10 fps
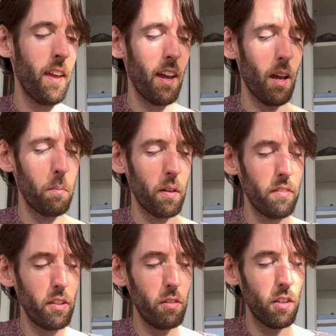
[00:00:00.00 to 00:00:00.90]
But
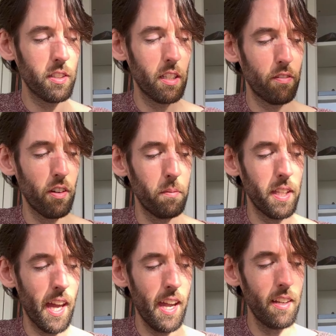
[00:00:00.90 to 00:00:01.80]
if you looked at it from
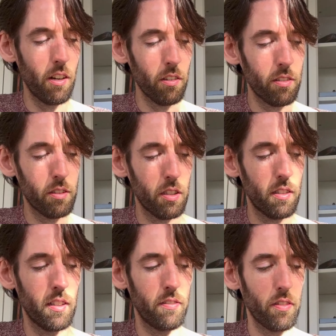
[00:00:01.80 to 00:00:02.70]
the A note,
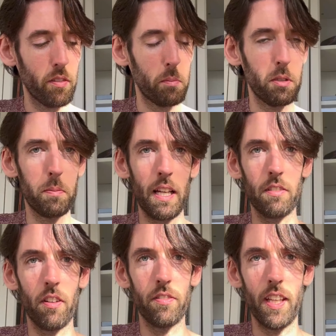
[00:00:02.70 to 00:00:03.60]
from the
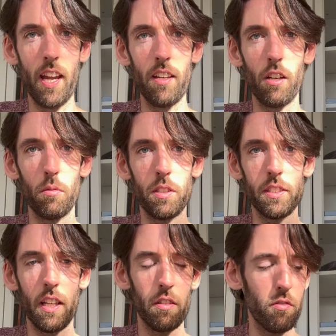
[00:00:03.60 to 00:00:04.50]
perspective of the A note, which is
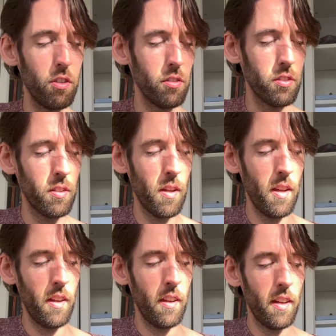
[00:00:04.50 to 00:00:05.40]
now the root,
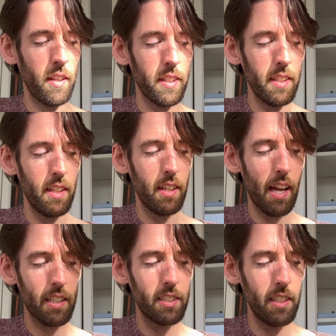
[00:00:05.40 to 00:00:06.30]
it
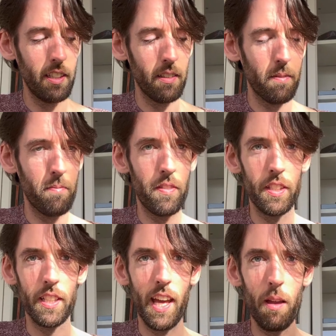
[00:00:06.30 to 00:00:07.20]
actually
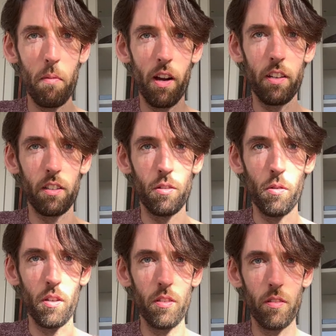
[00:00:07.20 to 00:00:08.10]
is an A minor
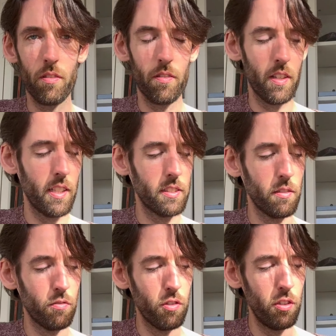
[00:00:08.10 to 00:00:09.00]
chord. It has the
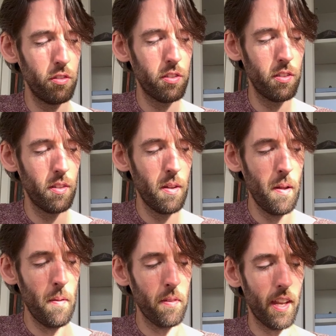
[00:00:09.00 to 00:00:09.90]
root,
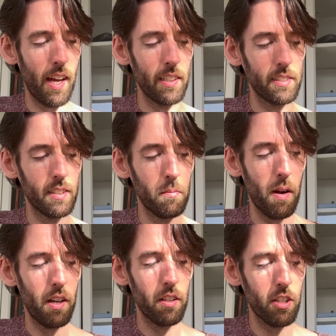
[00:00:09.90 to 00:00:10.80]
it has the
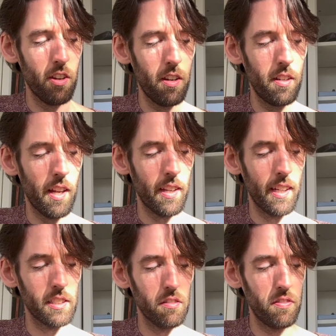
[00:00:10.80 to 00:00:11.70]
minor 3rd, and it
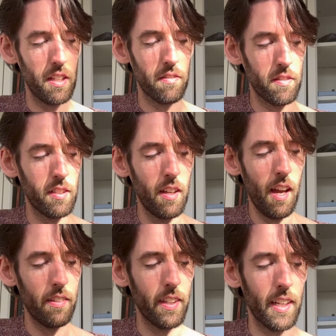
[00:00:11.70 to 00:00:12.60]
has the 5th,
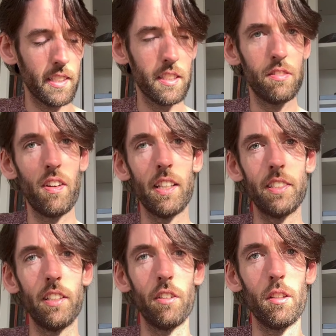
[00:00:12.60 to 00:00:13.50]
and then it has this
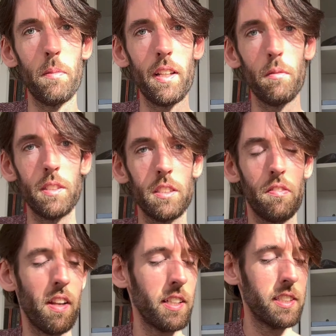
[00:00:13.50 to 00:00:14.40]
fancy note in the middle, which is a
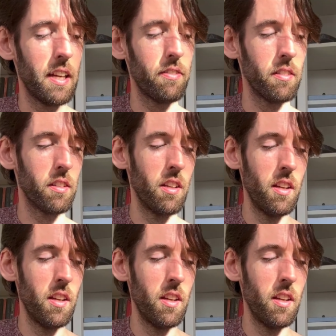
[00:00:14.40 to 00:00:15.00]
flat 7.